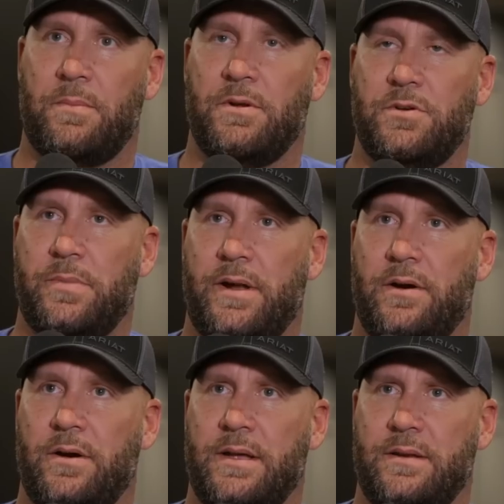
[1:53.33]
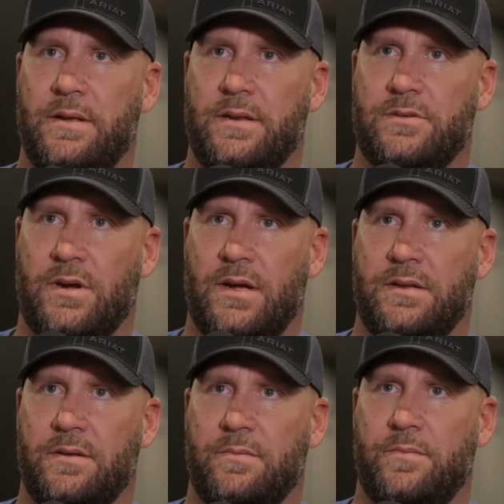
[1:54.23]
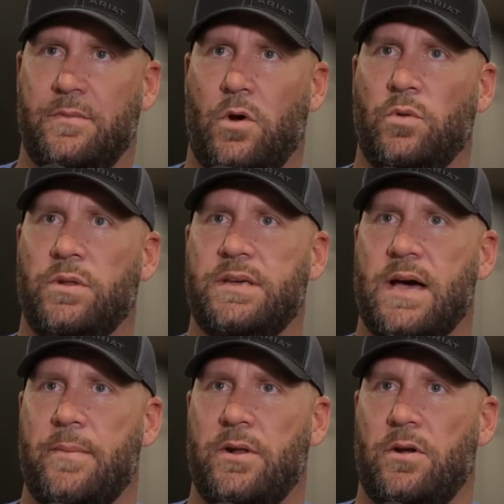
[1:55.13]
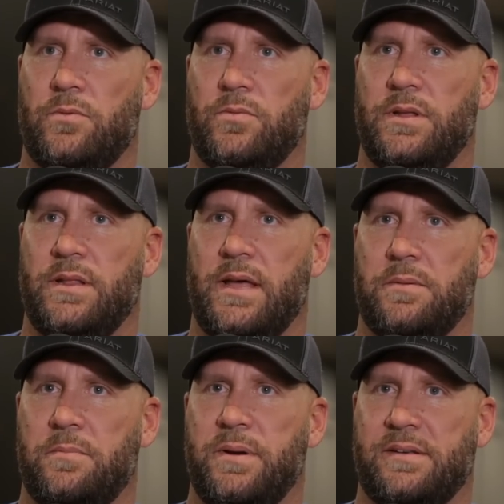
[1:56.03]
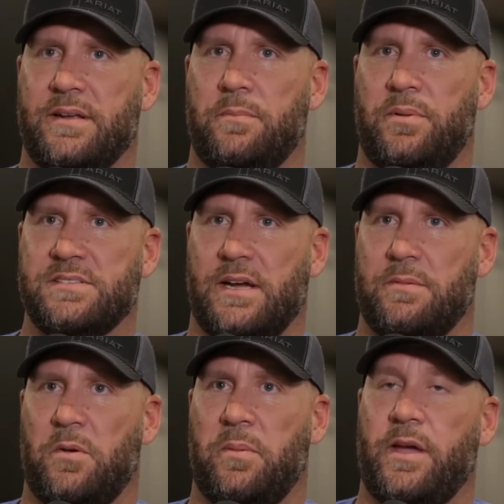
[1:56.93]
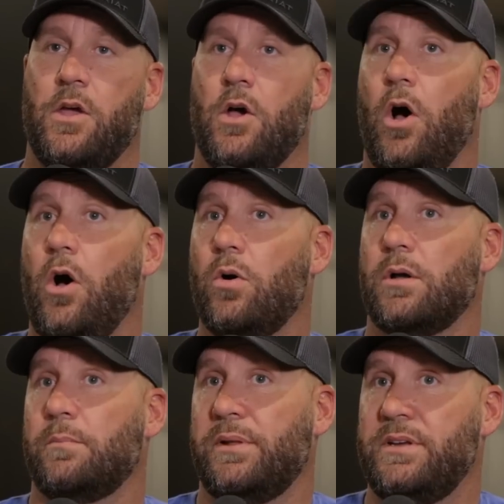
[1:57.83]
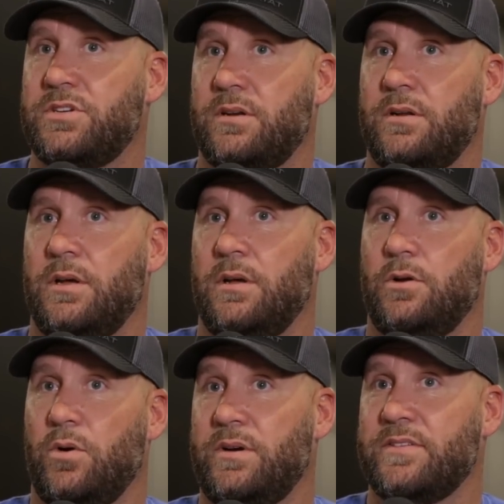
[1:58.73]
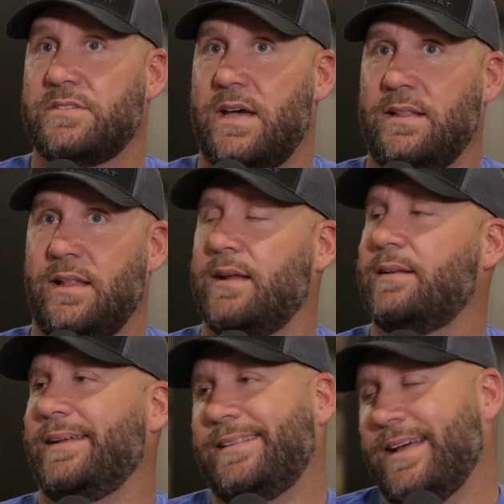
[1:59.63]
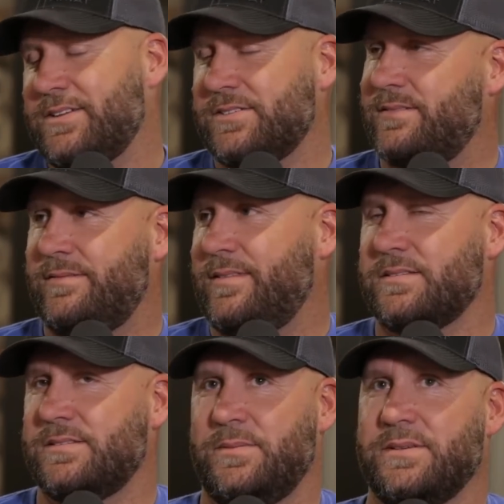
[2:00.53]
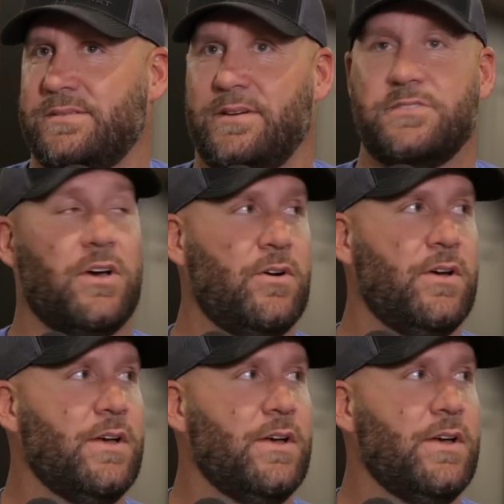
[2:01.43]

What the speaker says: going to do better at trying to only comment on really like big time plays. Like I'm not going to completion, going down the sideline. Like that just doesn't seem necessary. So